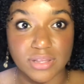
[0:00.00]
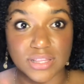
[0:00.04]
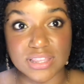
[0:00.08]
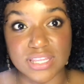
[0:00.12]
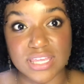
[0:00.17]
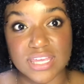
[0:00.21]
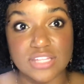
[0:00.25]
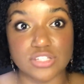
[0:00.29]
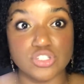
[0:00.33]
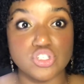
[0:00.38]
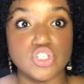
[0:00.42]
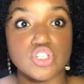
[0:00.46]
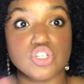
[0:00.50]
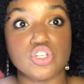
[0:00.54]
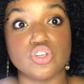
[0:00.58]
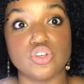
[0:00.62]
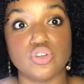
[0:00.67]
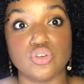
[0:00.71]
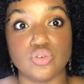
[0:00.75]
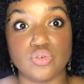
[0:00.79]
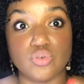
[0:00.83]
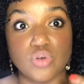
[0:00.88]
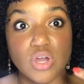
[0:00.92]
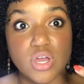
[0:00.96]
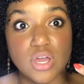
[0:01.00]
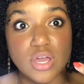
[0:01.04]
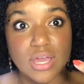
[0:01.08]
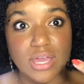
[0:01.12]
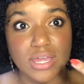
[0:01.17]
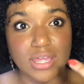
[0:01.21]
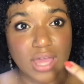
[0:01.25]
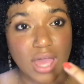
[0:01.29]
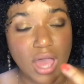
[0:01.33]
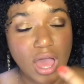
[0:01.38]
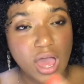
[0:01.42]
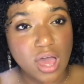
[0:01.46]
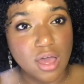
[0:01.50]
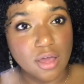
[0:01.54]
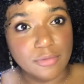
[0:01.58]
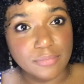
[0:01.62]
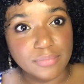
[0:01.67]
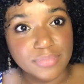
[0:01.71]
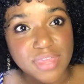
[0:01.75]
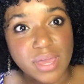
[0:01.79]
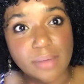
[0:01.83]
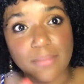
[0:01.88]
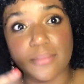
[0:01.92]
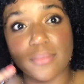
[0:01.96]
leads to
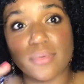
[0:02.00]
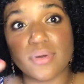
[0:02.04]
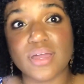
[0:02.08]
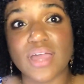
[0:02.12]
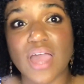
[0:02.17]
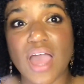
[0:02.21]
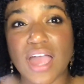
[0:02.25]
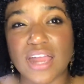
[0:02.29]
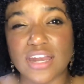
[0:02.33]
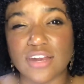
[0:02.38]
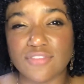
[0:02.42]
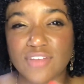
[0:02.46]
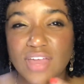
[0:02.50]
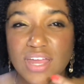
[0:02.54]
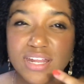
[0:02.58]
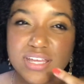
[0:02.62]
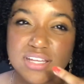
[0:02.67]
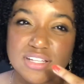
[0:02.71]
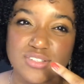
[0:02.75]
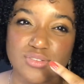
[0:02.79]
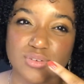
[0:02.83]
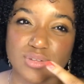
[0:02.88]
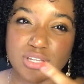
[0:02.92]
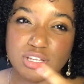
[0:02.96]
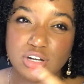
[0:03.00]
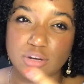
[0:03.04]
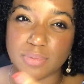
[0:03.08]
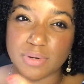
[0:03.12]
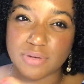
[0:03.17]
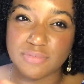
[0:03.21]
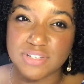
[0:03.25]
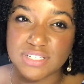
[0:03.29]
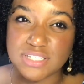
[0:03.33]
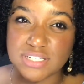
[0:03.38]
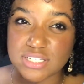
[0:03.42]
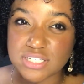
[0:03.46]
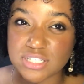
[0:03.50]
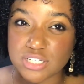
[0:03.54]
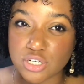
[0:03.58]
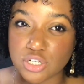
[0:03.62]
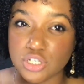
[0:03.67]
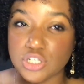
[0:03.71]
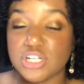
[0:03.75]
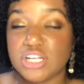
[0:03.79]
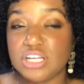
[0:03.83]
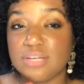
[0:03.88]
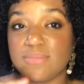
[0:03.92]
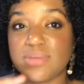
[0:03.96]
them kind of getting into a little bit of a
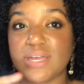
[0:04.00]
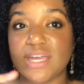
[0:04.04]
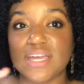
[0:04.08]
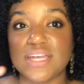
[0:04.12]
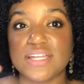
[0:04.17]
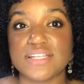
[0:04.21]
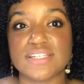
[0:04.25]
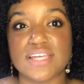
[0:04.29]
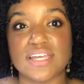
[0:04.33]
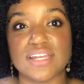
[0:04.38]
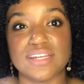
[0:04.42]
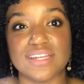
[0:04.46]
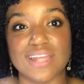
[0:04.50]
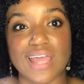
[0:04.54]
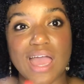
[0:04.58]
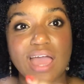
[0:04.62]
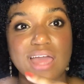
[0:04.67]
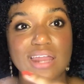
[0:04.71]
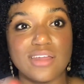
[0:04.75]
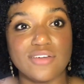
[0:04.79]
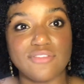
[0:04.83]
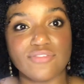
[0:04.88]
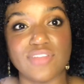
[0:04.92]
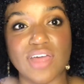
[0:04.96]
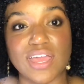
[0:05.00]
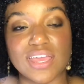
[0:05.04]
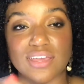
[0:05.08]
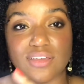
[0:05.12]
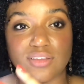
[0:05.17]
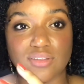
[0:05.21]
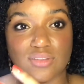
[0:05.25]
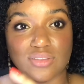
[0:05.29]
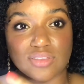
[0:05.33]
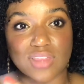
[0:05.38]
disagreement and kind of like